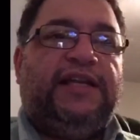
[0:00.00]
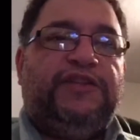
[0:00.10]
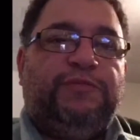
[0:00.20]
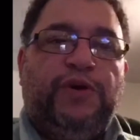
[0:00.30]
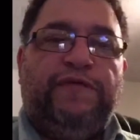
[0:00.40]

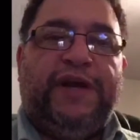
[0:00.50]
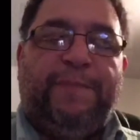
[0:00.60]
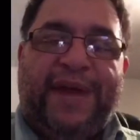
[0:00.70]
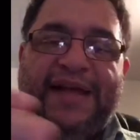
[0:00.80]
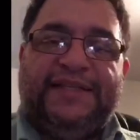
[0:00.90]
Let's move at
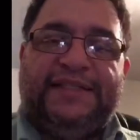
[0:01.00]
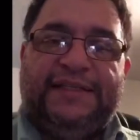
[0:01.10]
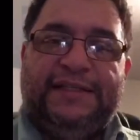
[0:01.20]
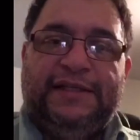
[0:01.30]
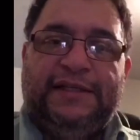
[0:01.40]
a
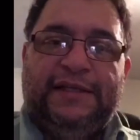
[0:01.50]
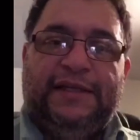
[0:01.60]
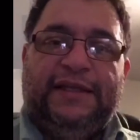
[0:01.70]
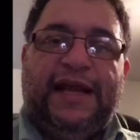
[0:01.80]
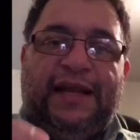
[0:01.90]
pace
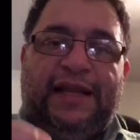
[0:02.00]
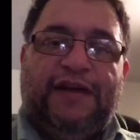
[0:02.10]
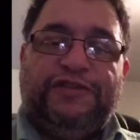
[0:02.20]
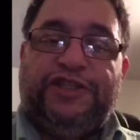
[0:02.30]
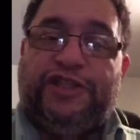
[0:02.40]
that
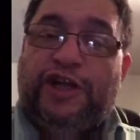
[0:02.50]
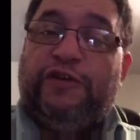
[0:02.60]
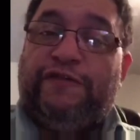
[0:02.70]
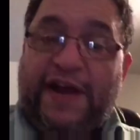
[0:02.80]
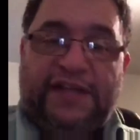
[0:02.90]
allows us to
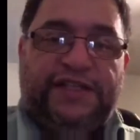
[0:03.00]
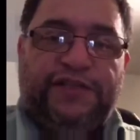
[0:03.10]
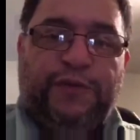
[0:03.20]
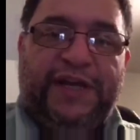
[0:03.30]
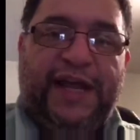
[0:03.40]
go as fast
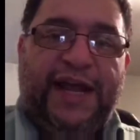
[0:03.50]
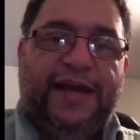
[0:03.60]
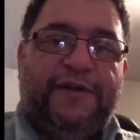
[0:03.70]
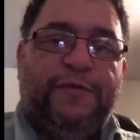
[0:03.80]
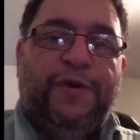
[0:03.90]
as we
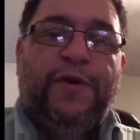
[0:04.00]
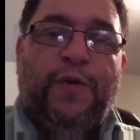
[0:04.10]
can